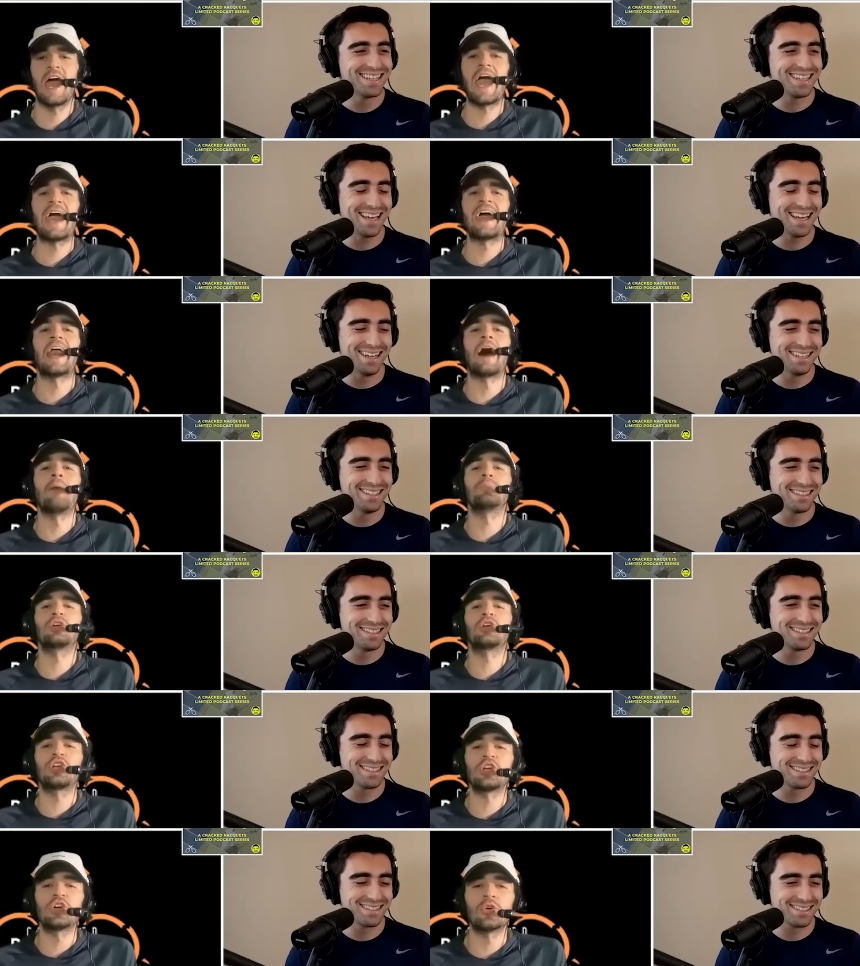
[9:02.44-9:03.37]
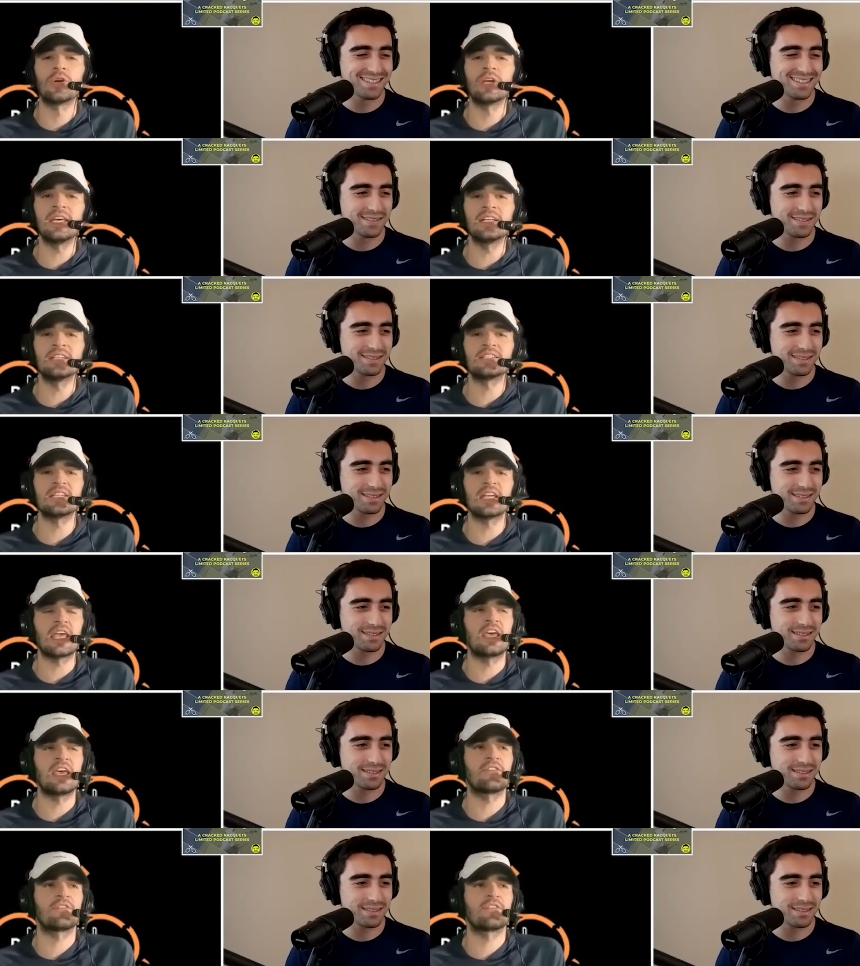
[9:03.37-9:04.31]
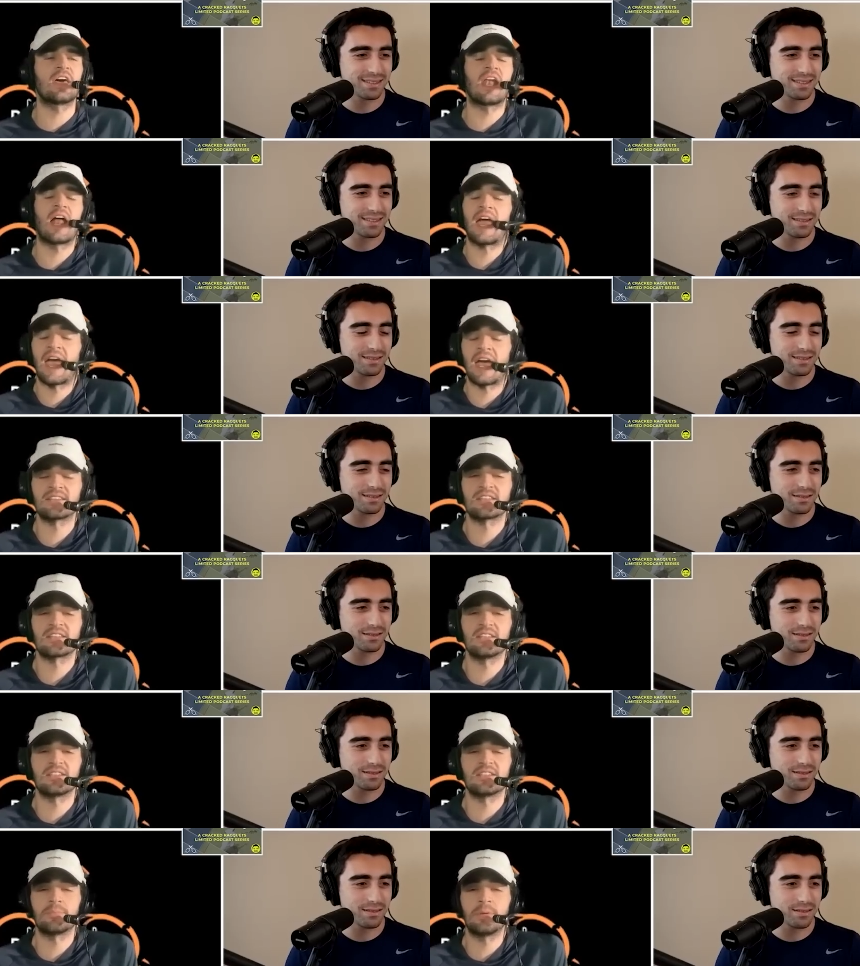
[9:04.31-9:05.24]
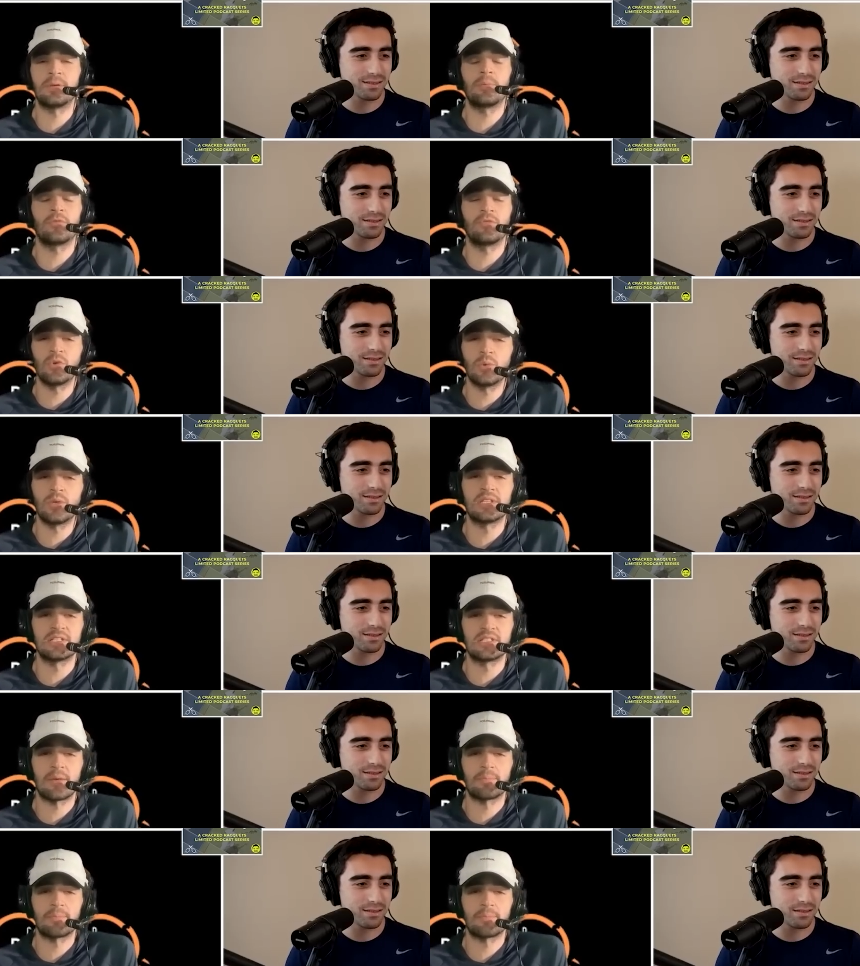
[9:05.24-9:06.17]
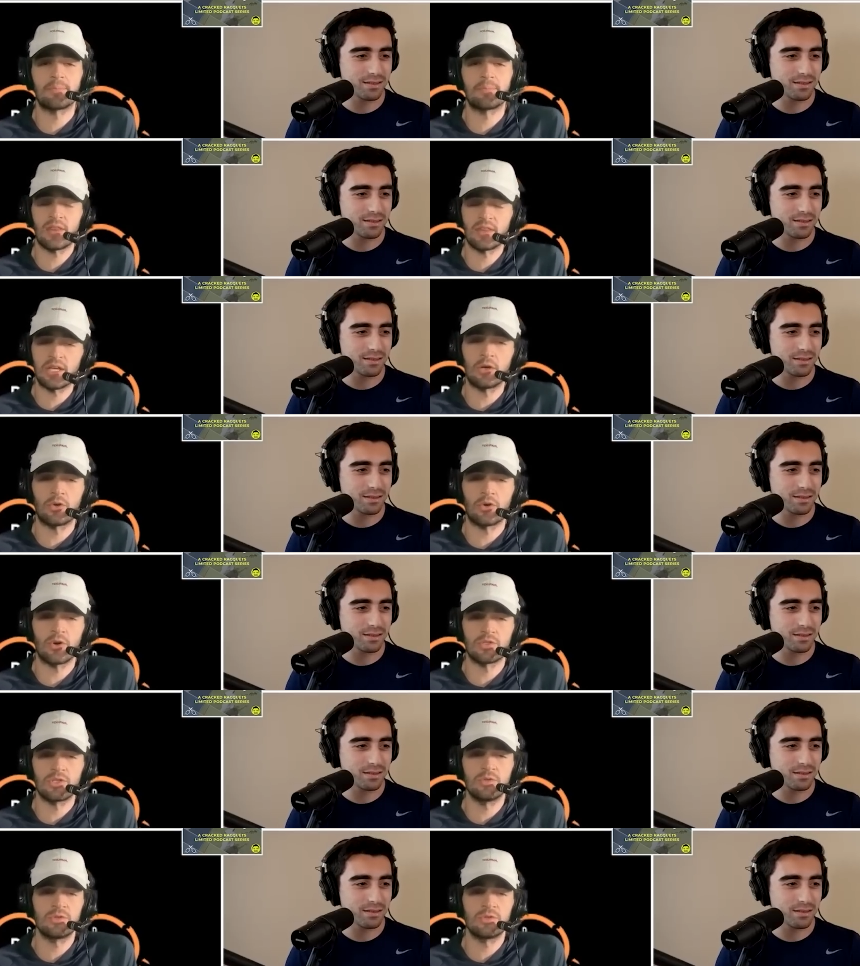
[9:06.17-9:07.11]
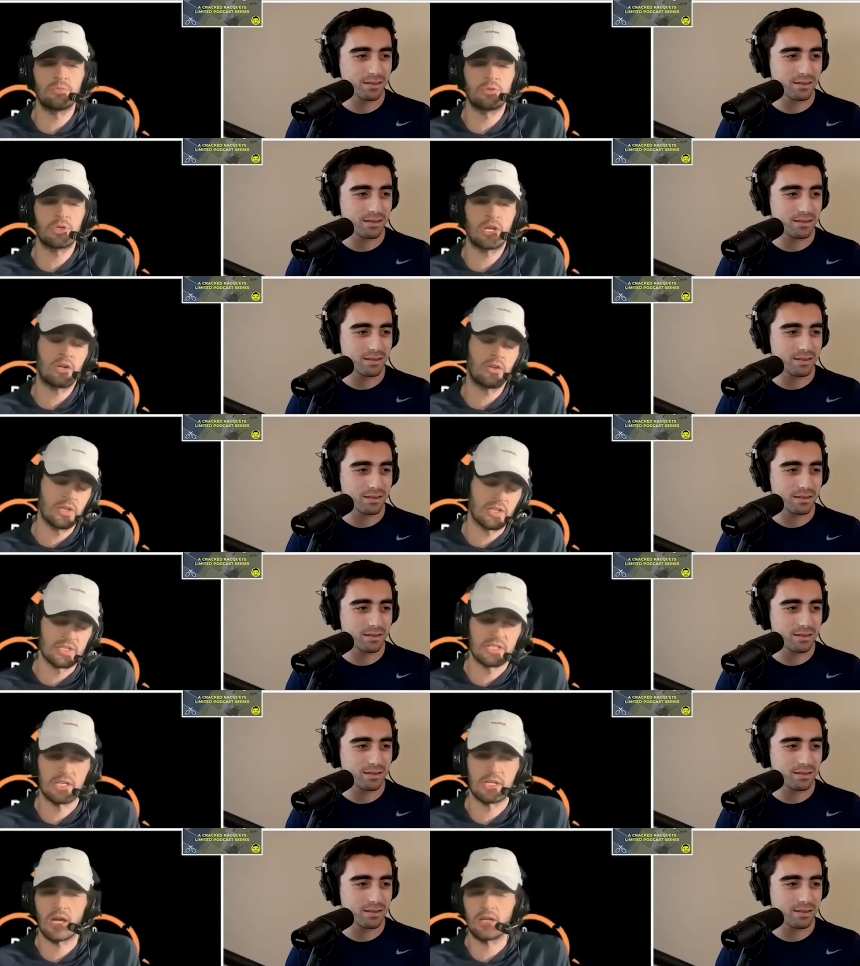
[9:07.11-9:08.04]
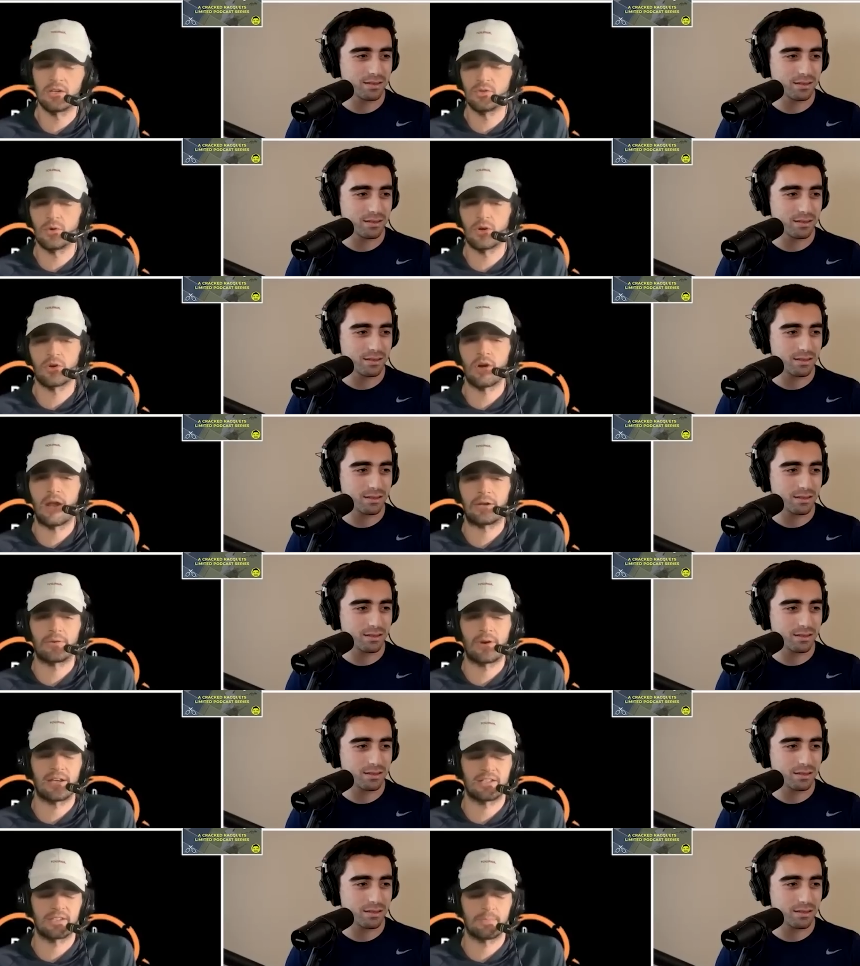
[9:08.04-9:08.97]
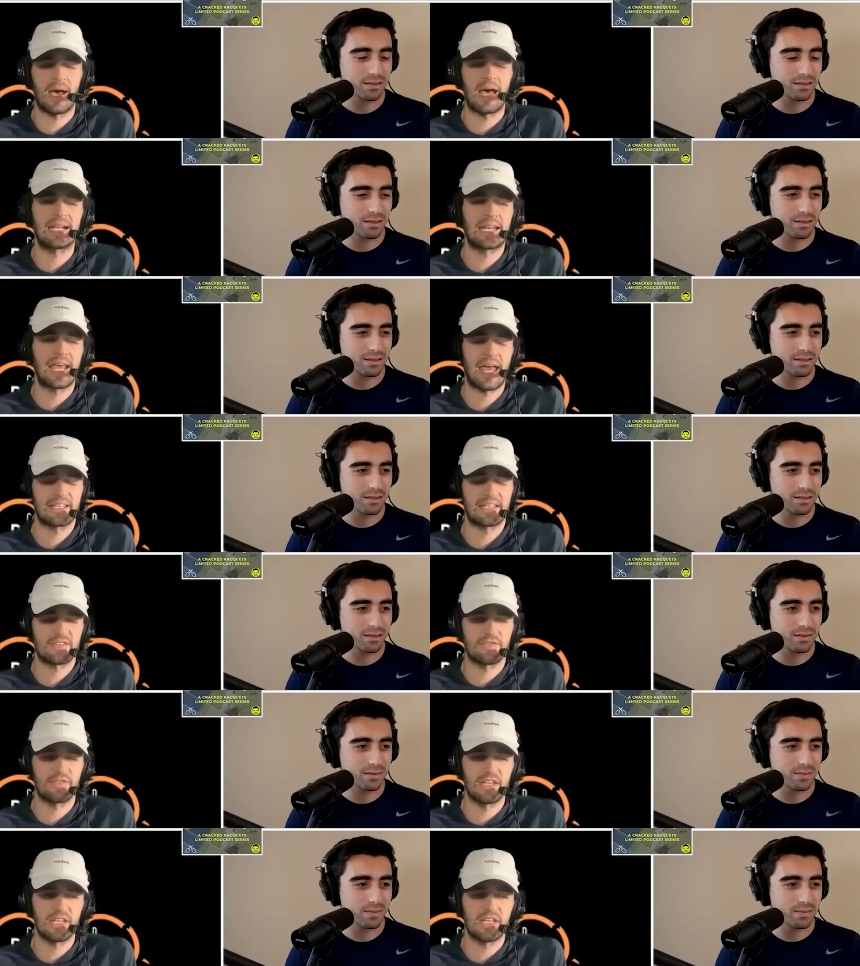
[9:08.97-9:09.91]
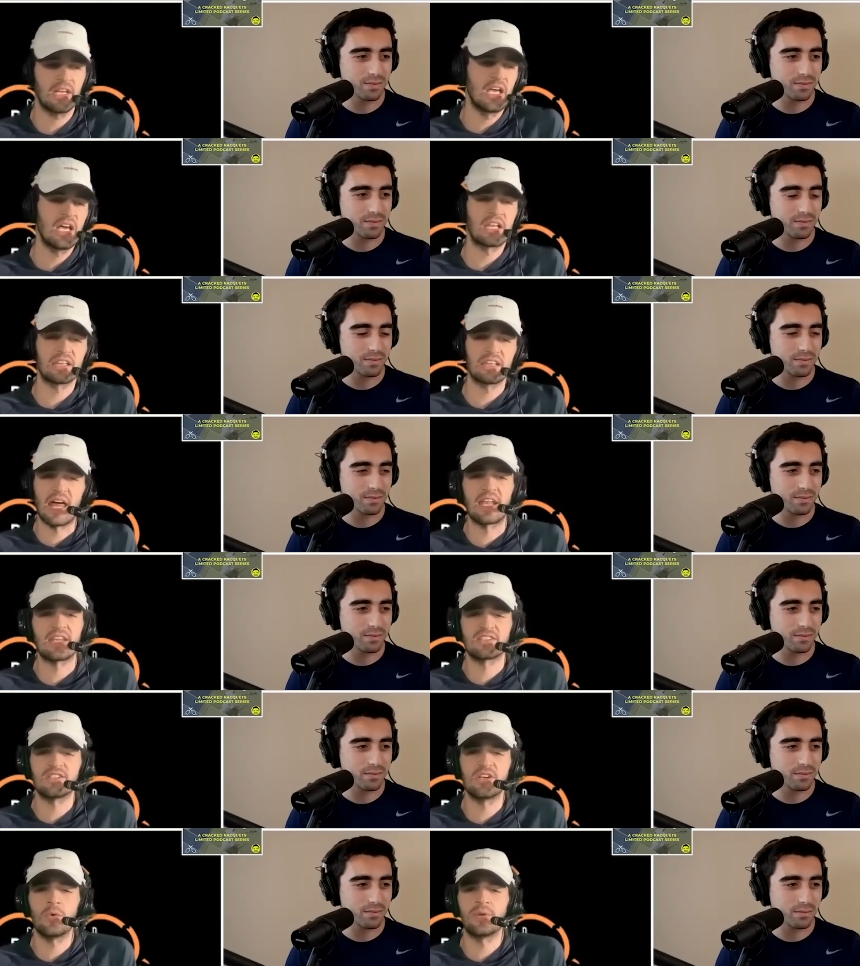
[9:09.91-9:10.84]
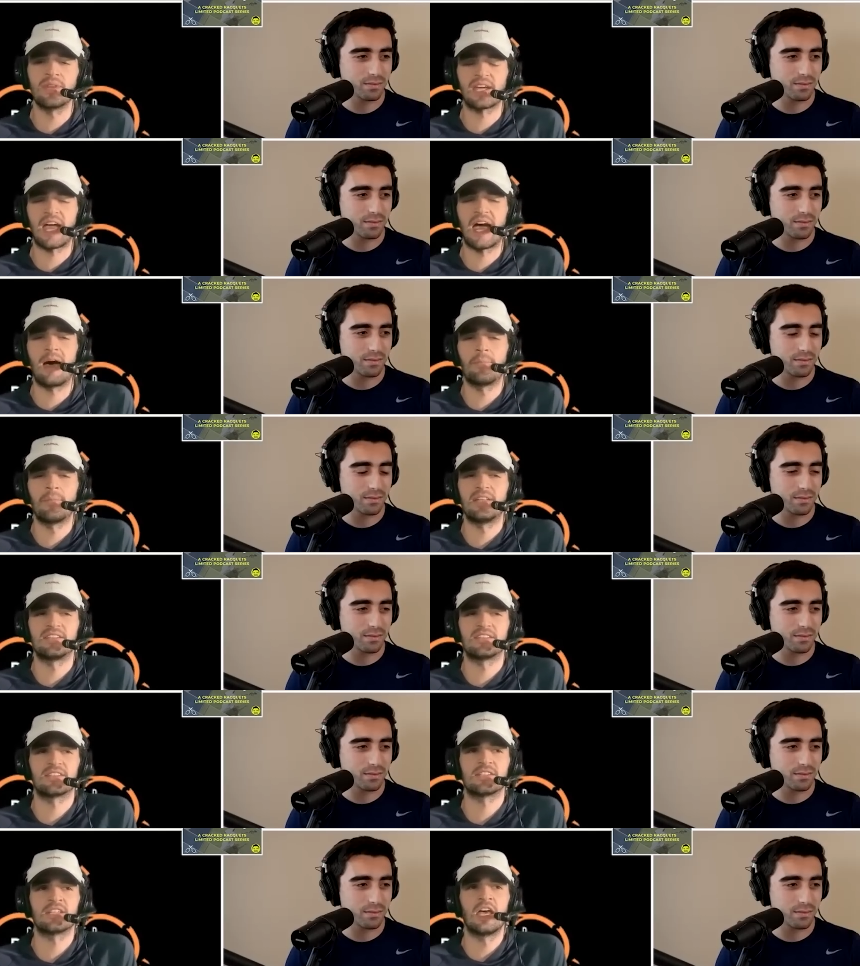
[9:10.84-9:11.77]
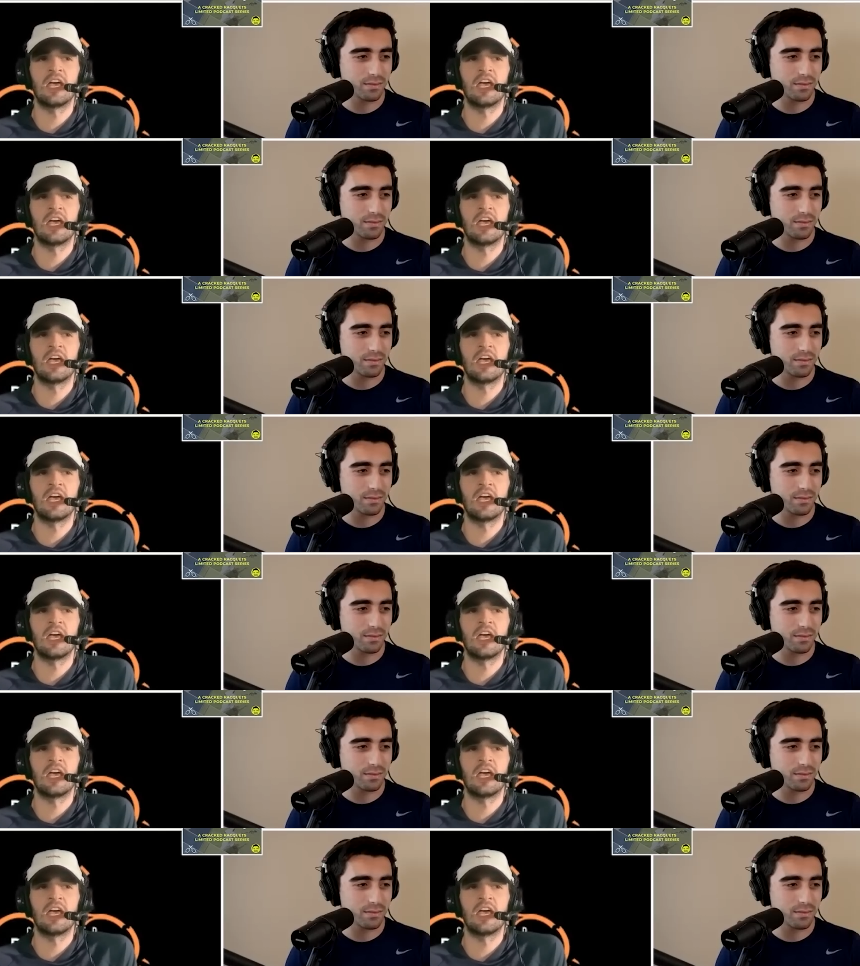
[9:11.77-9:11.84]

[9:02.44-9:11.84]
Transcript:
Speaker 1: And yeah. I'm curious if, and I ask this to people viewing this episode on the Gill Gross YouTube channel, listening to our Cracked Racquets podcast feed, let us know in the comments